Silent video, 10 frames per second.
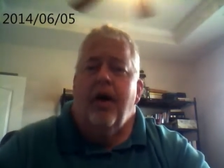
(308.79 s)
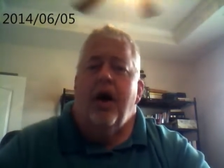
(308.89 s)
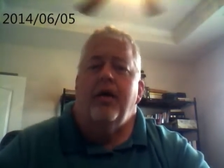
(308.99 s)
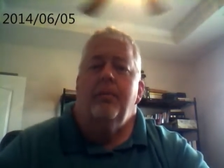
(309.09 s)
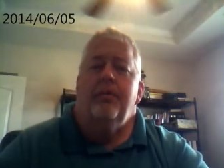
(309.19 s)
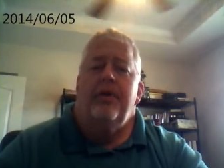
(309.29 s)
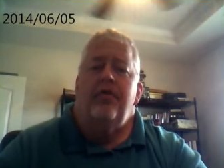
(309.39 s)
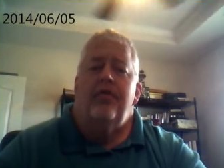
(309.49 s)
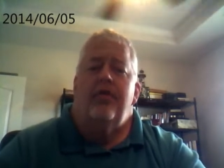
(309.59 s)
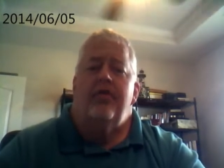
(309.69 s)
Our
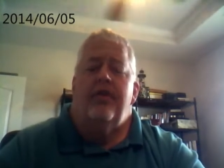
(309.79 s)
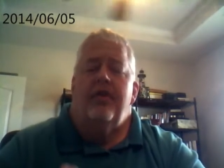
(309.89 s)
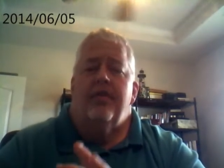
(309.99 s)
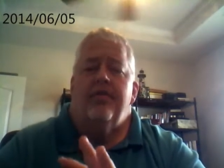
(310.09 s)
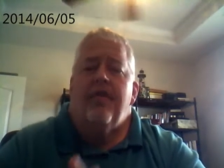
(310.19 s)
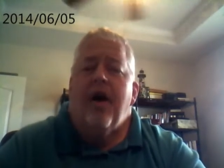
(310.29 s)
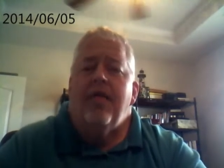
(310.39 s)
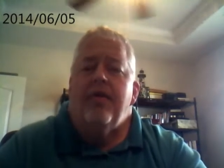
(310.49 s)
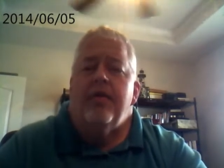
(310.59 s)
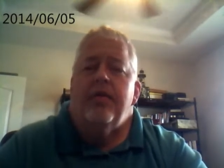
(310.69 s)
completion is in the
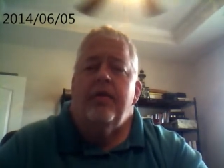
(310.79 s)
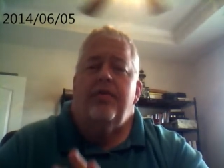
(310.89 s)
Father,